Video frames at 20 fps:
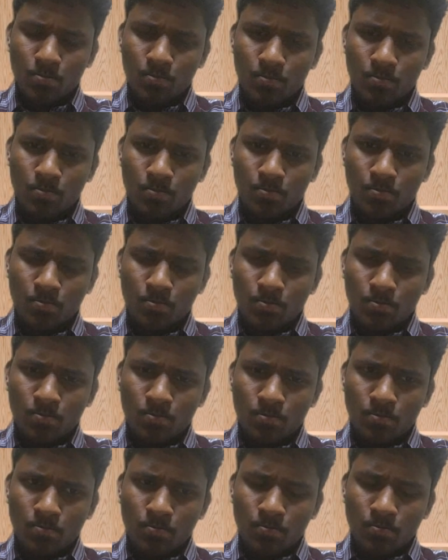
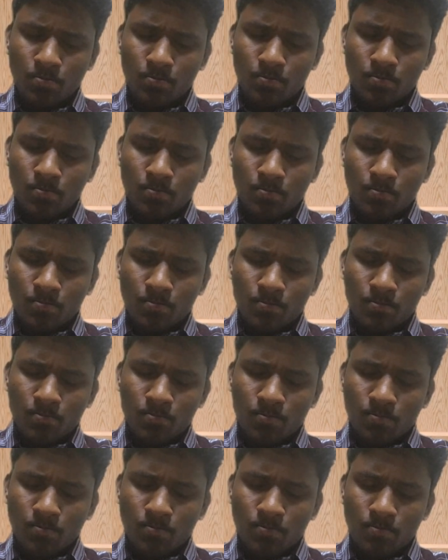
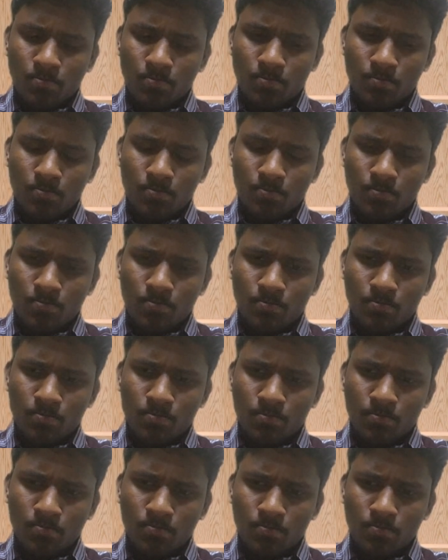
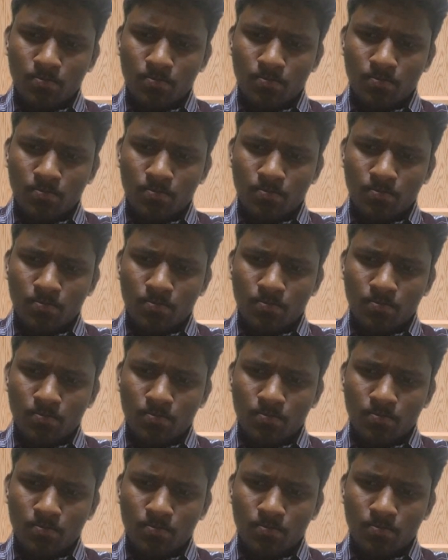No one is speaking in this clip.